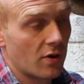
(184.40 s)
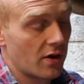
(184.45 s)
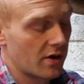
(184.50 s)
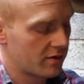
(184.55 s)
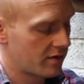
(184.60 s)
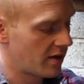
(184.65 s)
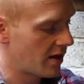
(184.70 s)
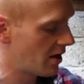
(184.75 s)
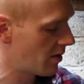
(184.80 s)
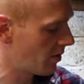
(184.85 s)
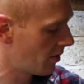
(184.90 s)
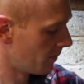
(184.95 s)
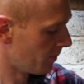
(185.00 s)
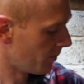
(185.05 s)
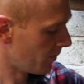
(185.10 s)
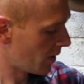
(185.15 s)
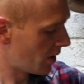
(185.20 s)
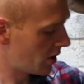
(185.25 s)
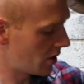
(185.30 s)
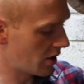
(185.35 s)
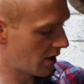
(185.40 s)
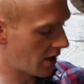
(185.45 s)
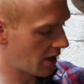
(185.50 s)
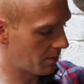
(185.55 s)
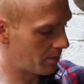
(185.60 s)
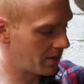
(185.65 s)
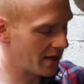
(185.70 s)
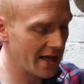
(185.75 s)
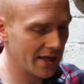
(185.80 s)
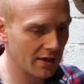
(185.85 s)
whereas here you can
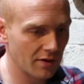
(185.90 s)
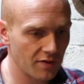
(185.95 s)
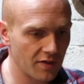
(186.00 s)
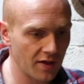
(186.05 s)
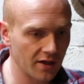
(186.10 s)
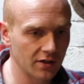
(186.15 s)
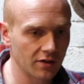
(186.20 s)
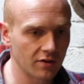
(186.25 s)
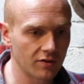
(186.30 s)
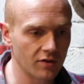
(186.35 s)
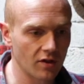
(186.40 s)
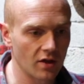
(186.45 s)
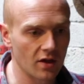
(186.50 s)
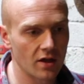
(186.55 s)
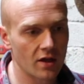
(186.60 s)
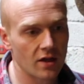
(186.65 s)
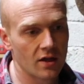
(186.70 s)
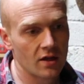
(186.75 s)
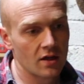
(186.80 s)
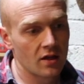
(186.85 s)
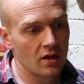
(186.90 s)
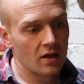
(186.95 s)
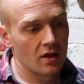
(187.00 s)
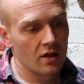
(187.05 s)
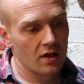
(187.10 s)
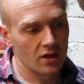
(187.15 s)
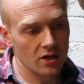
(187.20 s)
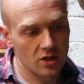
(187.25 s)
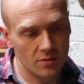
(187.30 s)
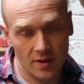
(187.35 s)
get a planer thicknesser
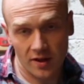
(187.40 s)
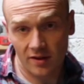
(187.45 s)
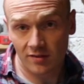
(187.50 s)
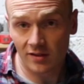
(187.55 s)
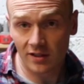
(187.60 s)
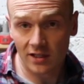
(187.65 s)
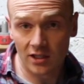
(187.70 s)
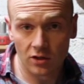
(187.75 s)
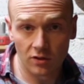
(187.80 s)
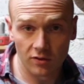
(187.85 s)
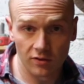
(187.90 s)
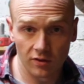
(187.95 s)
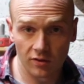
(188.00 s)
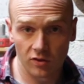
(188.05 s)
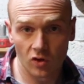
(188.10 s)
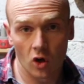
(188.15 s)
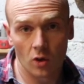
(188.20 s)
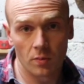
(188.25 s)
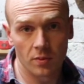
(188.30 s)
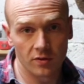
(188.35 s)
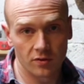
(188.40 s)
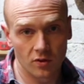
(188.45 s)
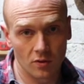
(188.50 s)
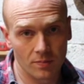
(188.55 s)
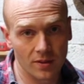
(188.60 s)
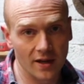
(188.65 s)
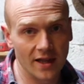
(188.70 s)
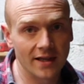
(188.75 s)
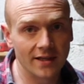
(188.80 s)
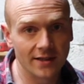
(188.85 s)
and you basically use the top as your
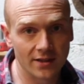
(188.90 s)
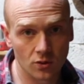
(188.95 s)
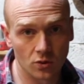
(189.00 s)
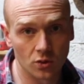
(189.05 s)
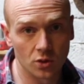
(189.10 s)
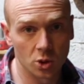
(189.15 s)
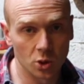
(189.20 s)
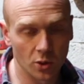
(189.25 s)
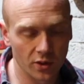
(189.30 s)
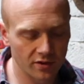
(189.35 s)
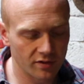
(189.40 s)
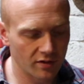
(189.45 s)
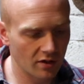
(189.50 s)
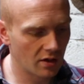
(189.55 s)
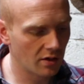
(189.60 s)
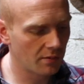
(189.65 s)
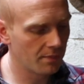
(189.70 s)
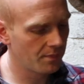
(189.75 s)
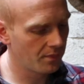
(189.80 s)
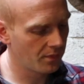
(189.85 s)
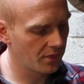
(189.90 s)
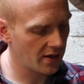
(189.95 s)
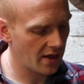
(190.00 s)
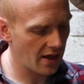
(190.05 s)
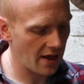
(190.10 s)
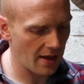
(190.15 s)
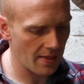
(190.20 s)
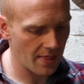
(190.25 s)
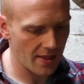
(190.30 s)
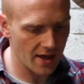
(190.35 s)
planer or jointer,
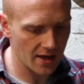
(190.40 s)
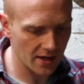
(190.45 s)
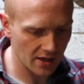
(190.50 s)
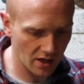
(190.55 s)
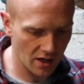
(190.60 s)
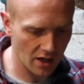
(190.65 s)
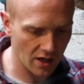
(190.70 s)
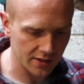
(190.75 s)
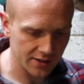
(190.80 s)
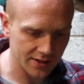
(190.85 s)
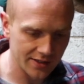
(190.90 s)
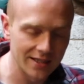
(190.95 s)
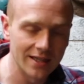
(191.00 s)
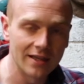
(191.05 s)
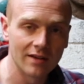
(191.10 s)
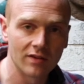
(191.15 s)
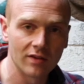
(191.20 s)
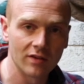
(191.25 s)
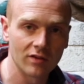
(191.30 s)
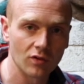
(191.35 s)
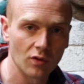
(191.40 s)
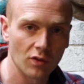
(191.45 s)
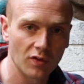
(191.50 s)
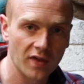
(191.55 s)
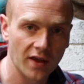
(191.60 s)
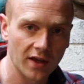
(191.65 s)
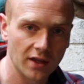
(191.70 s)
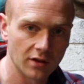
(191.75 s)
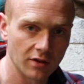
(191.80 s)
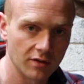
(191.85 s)
and then underneath is your
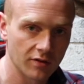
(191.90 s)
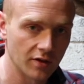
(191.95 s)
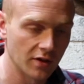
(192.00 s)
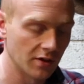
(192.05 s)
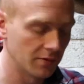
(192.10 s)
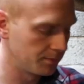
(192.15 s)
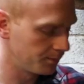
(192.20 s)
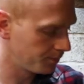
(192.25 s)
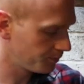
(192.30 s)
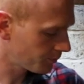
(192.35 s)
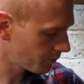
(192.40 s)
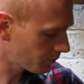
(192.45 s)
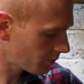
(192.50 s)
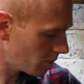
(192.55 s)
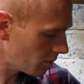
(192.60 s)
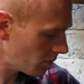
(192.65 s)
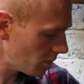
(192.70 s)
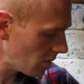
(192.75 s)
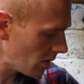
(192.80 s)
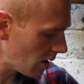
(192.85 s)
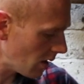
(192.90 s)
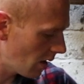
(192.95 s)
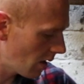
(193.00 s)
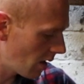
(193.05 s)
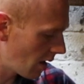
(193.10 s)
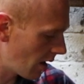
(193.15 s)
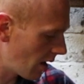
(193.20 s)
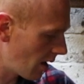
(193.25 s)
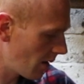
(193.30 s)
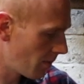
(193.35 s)
thicknesser.
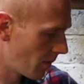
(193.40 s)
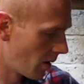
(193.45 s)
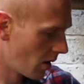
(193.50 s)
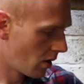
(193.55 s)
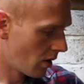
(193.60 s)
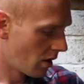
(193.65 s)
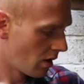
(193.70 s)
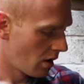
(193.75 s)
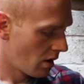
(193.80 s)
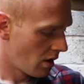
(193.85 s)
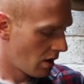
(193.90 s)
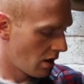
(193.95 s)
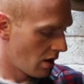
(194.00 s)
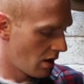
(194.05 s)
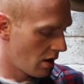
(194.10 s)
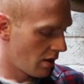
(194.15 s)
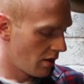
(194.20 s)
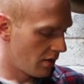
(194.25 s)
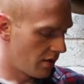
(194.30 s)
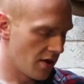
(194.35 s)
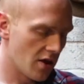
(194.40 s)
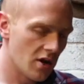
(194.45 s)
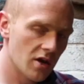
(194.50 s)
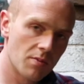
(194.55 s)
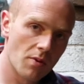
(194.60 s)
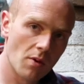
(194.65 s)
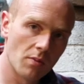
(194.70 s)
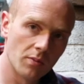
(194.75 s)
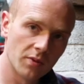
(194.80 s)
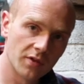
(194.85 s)
The only
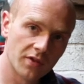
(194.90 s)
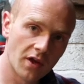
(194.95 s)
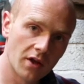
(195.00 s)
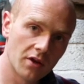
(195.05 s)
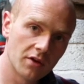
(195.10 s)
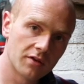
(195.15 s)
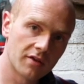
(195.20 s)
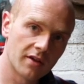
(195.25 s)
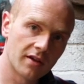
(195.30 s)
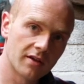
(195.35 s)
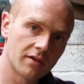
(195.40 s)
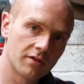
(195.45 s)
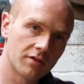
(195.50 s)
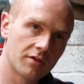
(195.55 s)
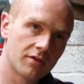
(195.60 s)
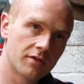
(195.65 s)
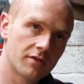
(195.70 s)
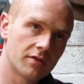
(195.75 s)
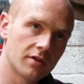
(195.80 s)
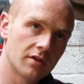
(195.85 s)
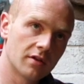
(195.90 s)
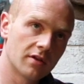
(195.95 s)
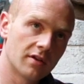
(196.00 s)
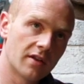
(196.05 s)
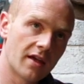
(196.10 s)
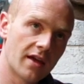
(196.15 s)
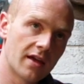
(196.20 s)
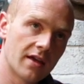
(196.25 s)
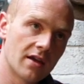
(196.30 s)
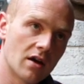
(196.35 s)
problem with those is
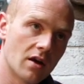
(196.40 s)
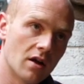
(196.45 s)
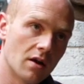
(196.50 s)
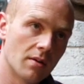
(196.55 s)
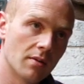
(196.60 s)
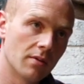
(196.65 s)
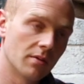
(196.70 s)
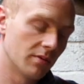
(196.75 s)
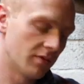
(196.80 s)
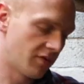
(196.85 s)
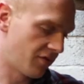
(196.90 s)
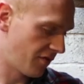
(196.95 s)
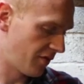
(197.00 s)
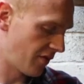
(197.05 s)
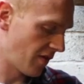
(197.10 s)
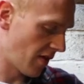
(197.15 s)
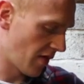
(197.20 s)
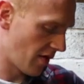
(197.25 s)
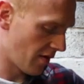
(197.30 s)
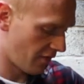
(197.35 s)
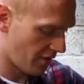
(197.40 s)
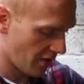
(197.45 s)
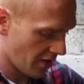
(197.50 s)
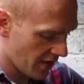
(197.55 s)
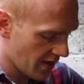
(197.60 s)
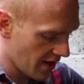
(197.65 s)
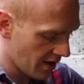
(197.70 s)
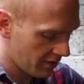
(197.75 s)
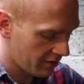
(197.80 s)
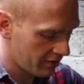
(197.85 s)
they are, for
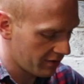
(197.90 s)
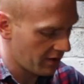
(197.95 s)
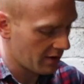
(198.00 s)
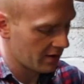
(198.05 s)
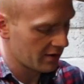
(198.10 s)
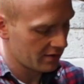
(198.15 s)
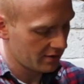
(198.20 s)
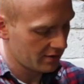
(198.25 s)
this